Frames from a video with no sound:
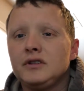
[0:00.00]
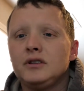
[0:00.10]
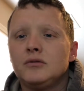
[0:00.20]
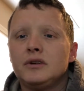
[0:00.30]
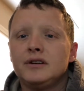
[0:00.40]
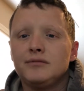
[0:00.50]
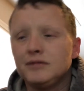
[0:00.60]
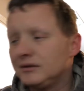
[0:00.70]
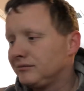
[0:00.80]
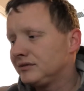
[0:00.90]
You don't want
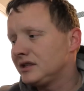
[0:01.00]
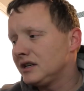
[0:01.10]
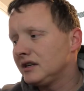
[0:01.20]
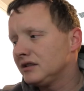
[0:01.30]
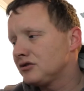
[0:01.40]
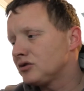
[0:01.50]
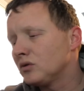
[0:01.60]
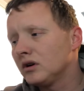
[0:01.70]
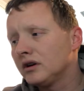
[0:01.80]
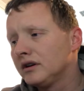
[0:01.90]
to
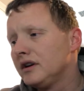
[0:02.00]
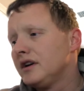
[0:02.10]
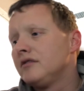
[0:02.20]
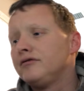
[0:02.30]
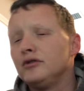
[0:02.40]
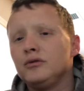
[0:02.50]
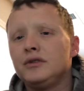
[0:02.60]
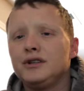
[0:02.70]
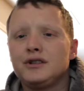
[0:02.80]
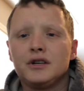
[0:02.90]
store food
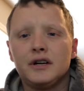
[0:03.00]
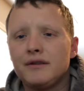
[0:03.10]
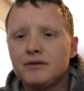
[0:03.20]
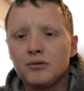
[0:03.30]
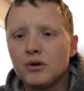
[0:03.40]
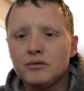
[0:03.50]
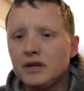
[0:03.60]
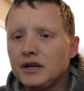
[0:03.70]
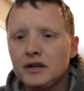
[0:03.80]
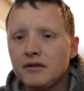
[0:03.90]
that you're going to have to
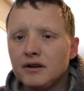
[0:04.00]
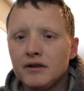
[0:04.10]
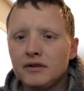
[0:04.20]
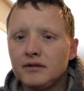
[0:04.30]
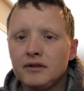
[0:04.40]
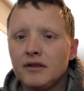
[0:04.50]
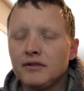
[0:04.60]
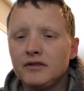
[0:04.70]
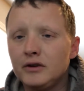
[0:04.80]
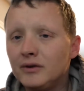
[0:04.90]
rotate
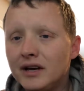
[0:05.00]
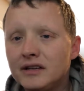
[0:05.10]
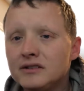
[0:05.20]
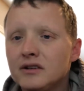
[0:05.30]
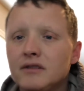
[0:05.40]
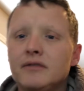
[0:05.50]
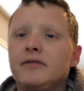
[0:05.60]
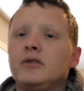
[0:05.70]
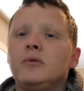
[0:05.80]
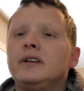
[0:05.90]
every few days or every
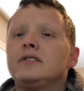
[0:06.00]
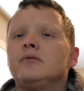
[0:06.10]
few weeks.